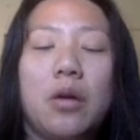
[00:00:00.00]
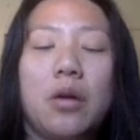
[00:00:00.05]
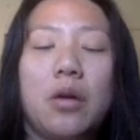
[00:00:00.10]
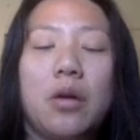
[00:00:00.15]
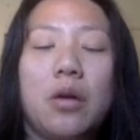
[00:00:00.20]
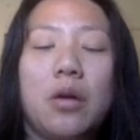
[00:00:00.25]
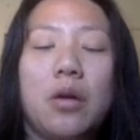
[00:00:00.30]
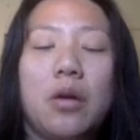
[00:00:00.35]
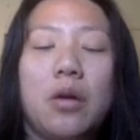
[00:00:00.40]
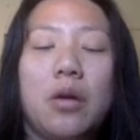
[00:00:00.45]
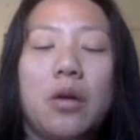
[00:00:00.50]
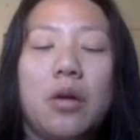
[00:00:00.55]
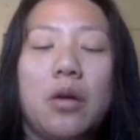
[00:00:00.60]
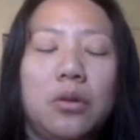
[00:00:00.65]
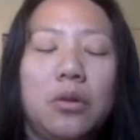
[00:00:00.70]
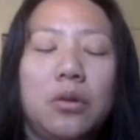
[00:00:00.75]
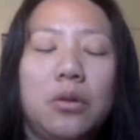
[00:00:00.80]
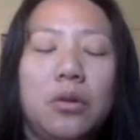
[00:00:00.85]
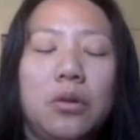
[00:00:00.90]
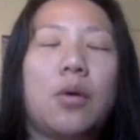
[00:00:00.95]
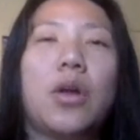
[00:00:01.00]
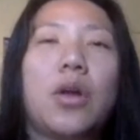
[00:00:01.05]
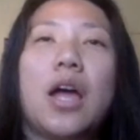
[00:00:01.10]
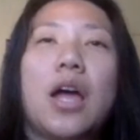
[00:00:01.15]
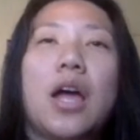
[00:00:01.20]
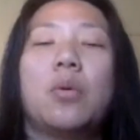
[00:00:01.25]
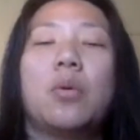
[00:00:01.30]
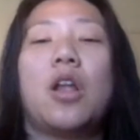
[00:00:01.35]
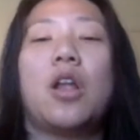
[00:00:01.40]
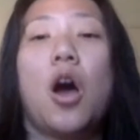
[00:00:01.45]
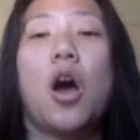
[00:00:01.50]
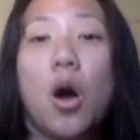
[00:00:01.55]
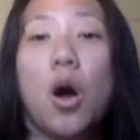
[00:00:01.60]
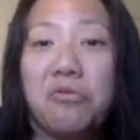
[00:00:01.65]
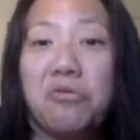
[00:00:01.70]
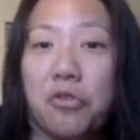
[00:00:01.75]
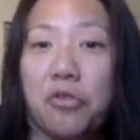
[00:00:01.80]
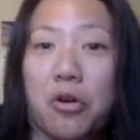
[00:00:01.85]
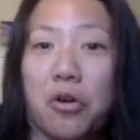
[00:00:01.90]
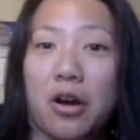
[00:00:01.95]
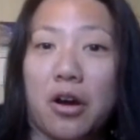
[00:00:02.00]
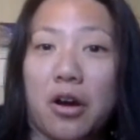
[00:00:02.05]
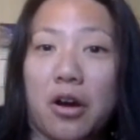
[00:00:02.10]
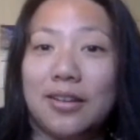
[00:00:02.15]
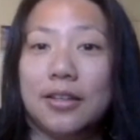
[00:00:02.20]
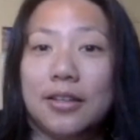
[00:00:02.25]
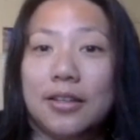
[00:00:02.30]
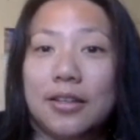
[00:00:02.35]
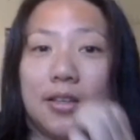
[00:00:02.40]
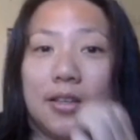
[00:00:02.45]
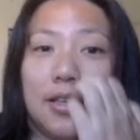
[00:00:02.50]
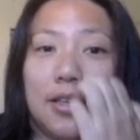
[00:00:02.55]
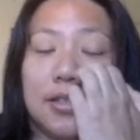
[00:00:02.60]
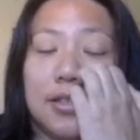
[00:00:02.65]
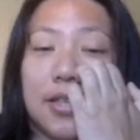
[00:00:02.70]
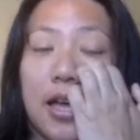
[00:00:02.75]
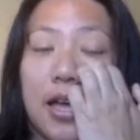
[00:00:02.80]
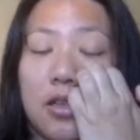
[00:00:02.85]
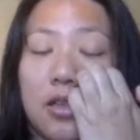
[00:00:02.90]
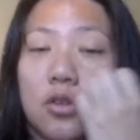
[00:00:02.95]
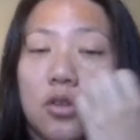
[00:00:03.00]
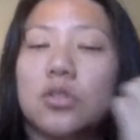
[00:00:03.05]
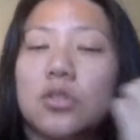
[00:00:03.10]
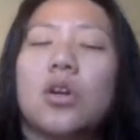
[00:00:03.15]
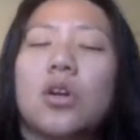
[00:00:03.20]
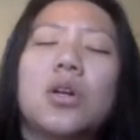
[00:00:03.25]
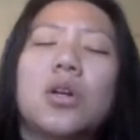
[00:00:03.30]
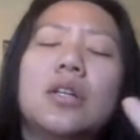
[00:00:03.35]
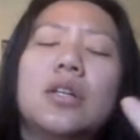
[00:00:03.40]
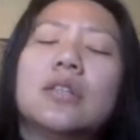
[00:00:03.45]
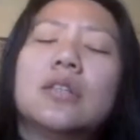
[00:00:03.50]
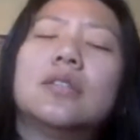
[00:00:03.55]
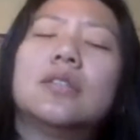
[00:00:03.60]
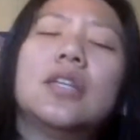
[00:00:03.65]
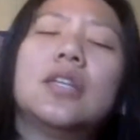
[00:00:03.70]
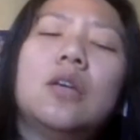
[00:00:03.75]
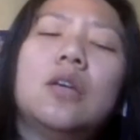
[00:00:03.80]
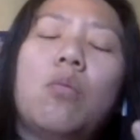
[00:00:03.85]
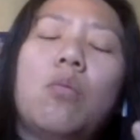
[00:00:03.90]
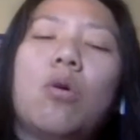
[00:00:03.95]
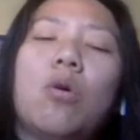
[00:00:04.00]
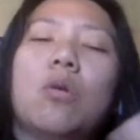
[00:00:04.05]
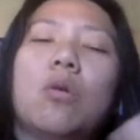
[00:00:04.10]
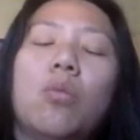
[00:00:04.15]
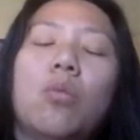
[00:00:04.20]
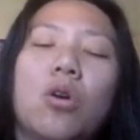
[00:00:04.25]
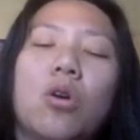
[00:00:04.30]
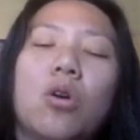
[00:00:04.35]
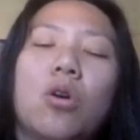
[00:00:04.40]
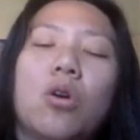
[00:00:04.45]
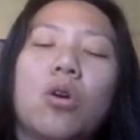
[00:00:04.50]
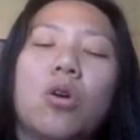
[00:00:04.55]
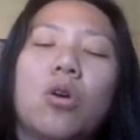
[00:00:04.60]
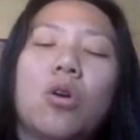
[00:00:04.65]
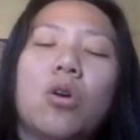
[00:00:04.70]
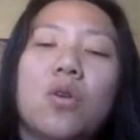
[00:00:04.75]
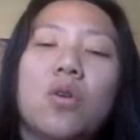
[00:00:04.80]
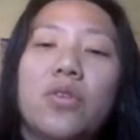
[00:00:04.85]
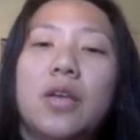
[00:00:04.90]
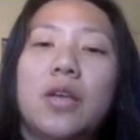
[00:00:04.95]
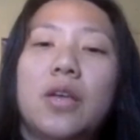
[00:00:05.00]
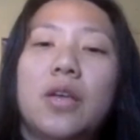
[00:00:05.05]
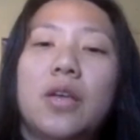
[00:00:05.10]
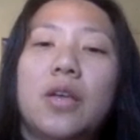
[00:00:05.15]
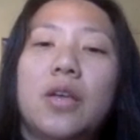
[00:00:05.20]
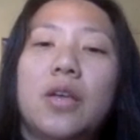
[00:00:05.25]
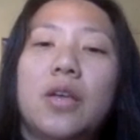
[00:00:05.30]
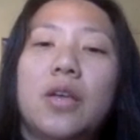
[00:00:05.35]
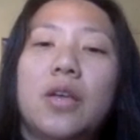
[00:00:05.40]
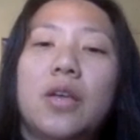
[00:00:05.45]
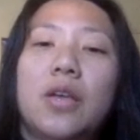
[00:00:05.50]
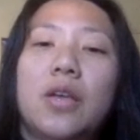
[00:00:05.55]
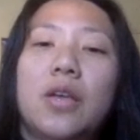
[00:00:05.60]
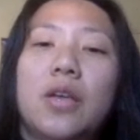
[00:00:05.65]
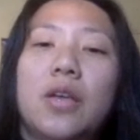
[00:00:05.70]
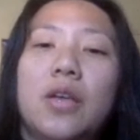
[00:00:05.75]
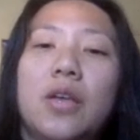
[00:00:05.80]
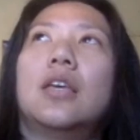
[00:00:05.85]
But what I would hope for is that you're starting to see more and more of it, but that